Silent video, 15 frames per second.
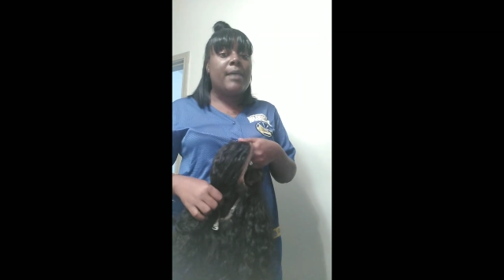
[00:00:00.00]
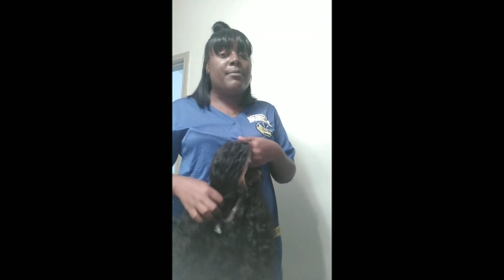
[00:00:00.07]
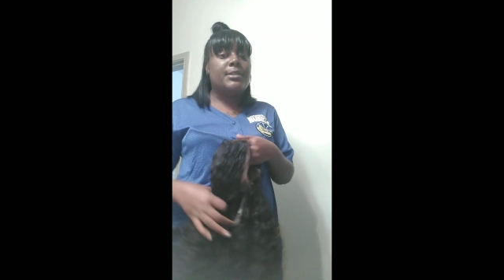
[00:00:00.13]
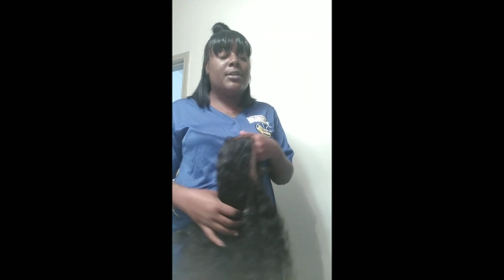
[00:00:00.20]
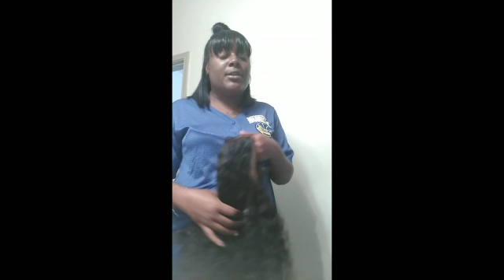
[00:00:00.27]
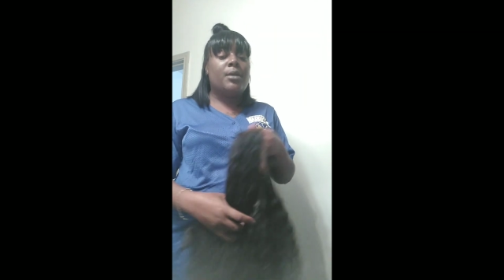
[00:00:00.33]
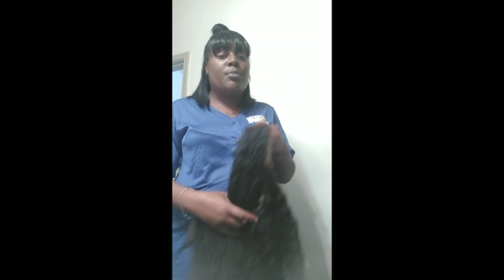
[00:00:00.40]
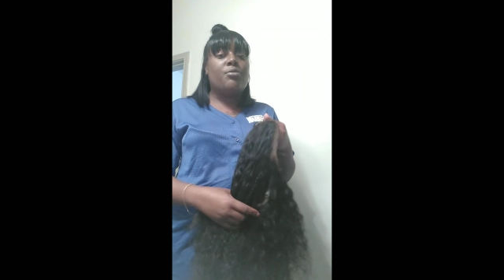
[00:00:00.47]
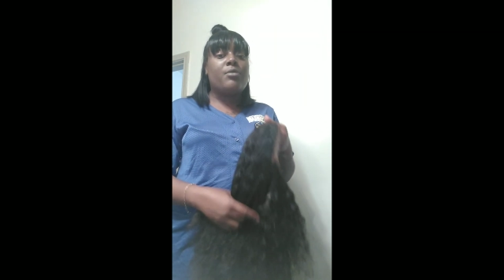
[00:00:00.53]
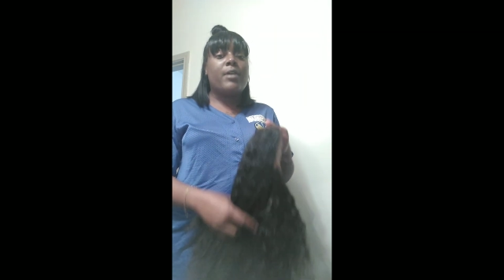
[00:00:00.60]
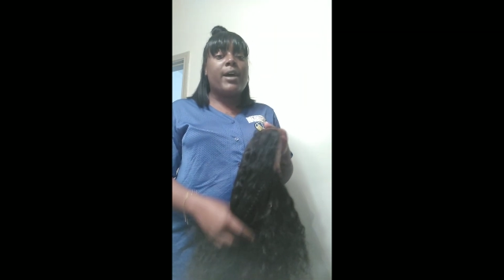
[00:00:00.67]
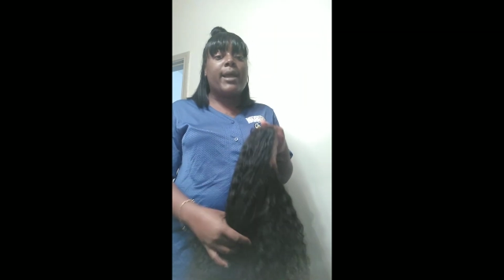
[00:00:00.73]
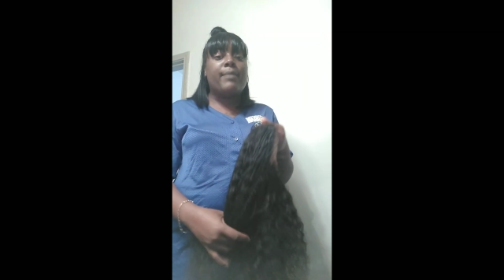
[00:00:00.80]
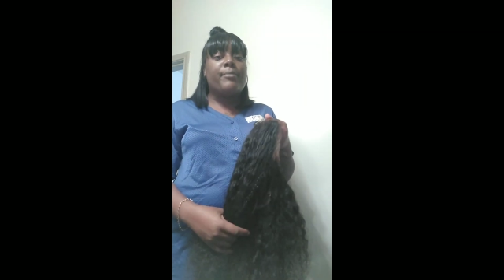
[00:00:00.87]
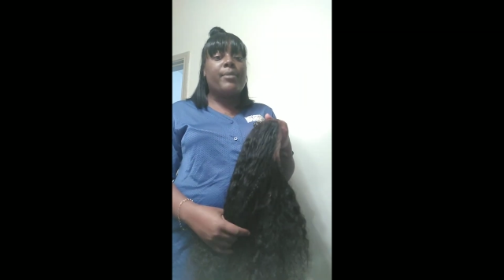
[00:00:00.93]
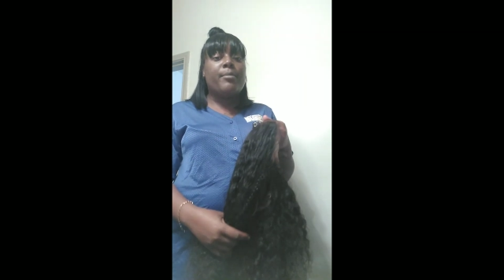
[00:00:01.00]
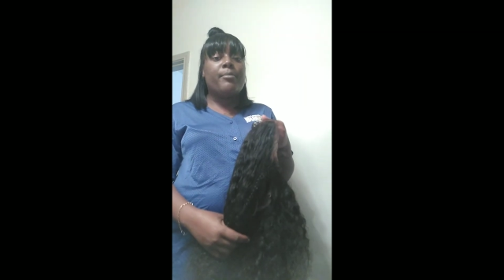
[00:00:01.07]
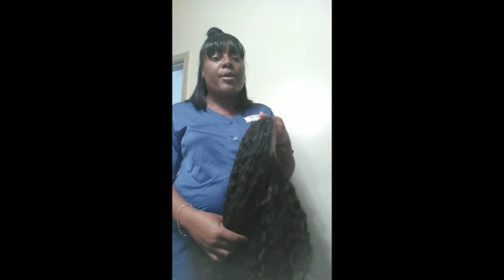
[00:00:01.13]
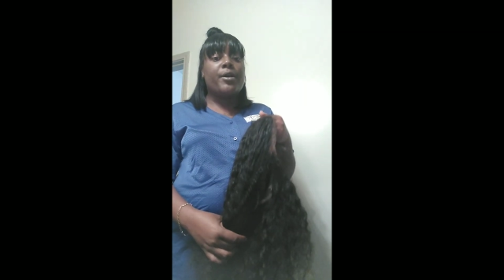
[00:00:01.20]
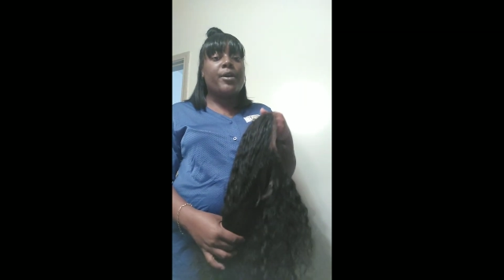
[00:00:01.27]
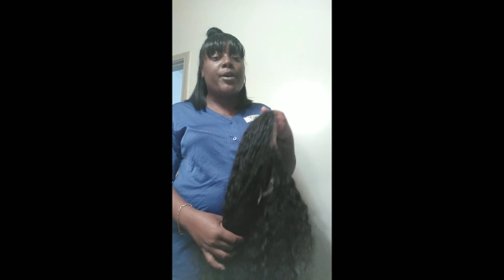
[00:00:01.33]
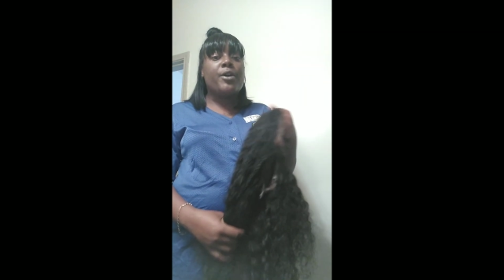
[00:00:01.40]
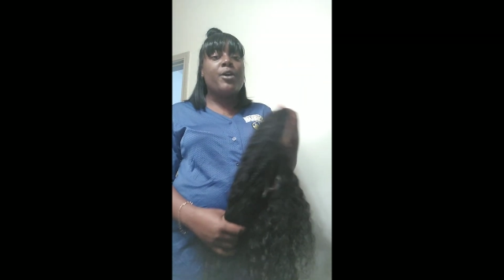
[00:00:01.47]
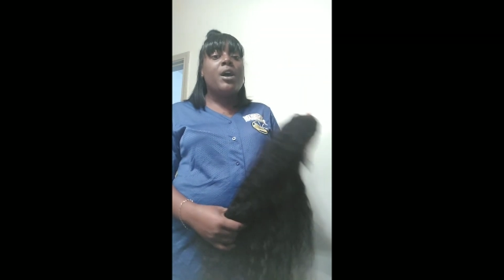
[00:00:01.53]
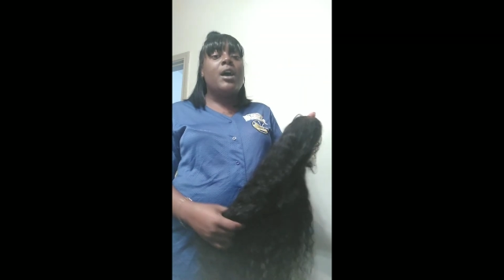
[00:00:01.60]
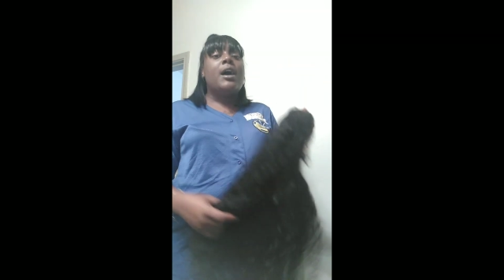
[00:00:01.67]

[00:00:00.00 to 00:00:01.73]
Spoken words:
Amazon Prime member.